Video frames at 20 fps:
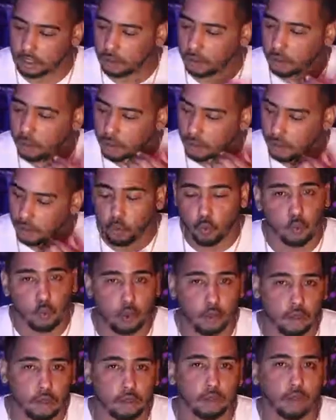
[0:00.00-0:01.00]
the
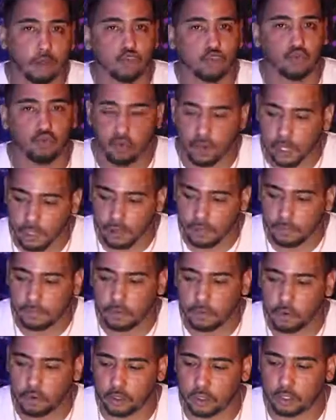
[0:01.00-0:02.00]
world was really
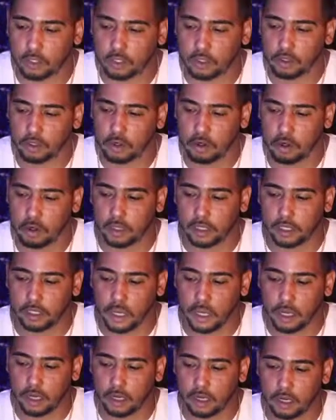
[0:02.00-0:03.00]
focused on
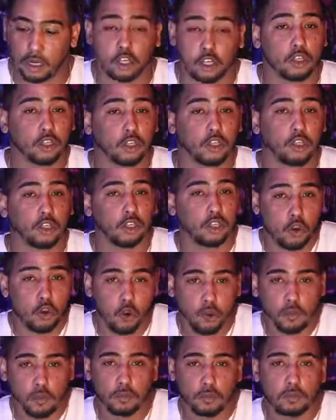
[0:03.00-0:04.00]
getting a cure
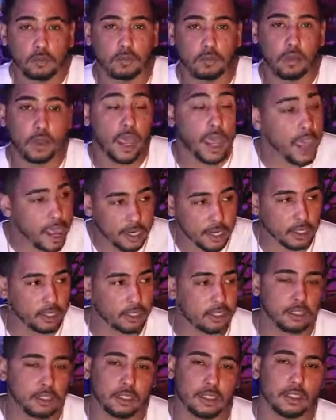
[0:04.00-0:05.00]
for any
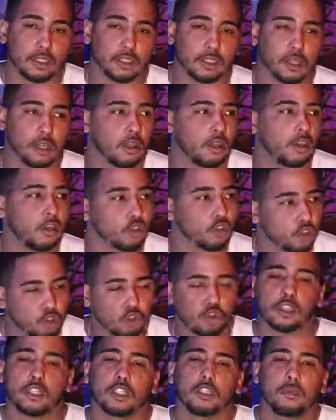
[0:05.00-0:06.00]
disease,
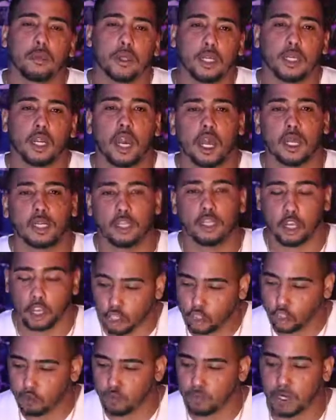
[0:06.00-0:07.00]
trust me, it has a
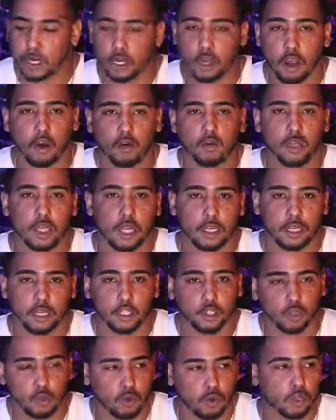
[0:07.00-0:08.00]
human out there in this
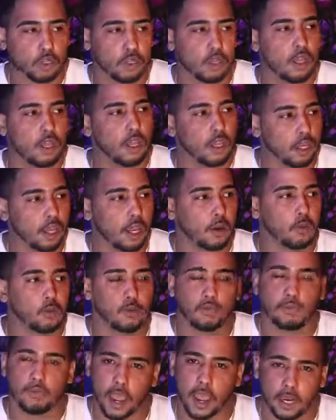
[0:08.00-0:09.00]
world that will
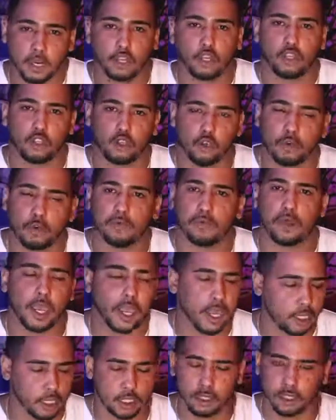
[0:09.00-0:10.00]
find a cure for any
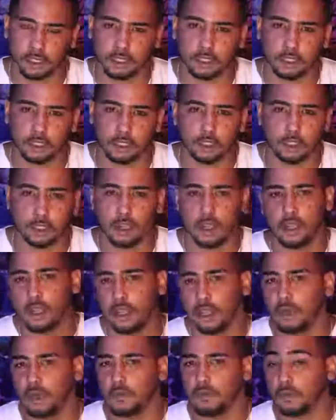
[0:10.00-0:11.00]
disease.
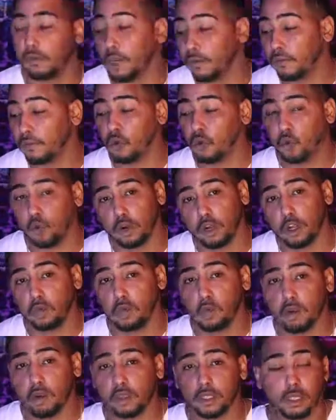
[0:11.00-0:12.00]
If the world
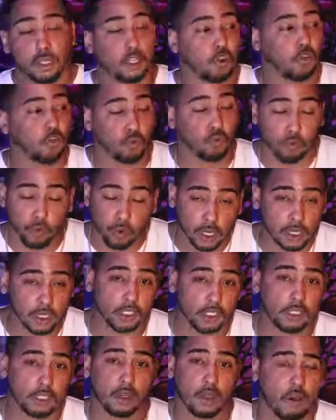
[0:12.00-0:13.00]
wanted to really
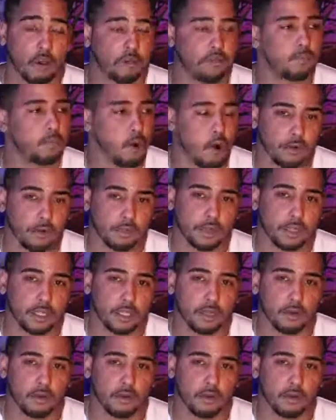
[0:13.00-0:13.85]
solve poverty,